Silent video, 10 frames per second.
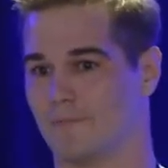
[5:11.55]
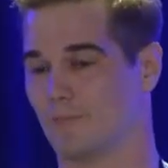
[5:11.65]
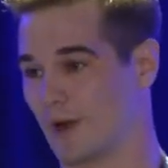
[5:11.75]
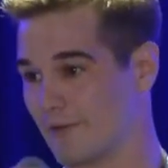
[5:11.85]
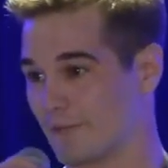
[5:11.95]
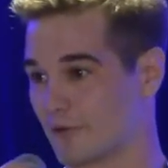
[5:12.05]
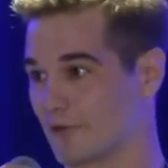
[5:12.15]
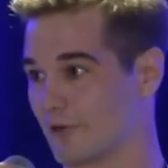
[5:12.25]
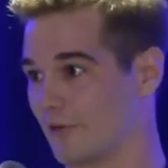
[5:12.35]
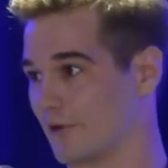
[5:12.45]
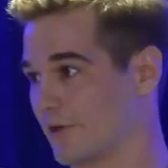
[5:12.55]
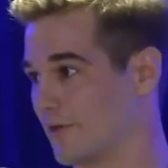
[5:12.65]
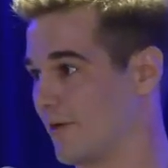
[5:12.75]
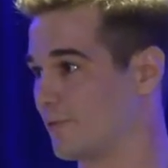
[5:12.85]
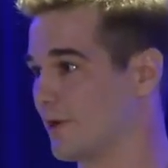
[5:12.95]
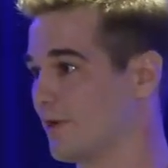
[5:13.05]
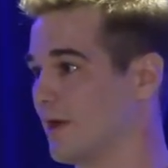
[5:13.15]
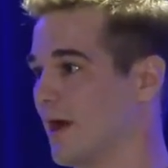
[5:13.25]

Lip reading: When I first started learning software,